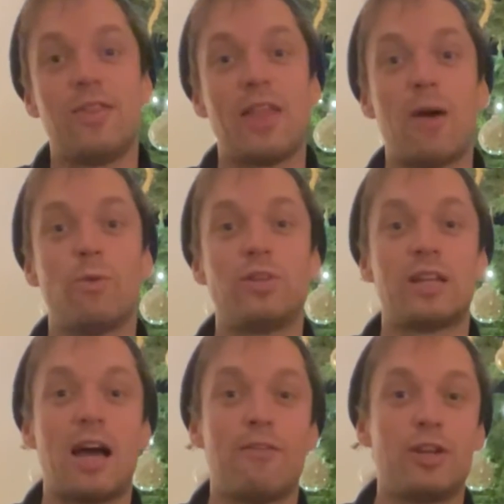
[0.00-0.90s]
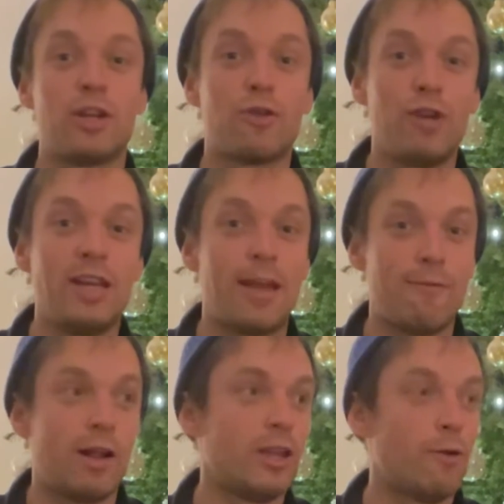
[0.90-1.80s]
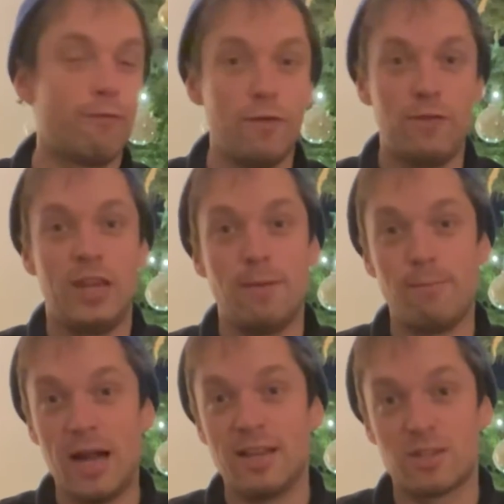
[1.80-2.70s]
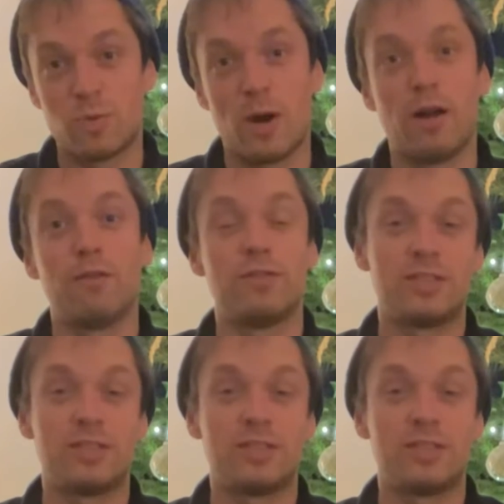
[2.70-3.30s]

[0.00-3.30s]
that would have a degree day value of 15 minus 12